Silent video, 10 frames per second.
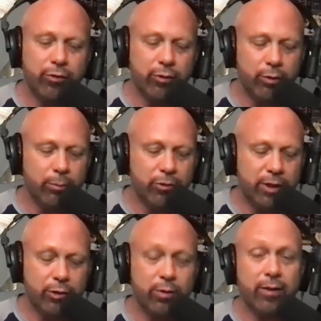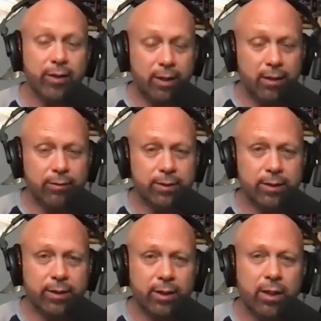on homosexuality,
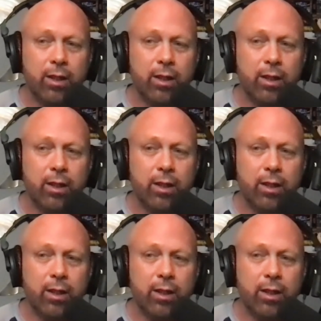obviously.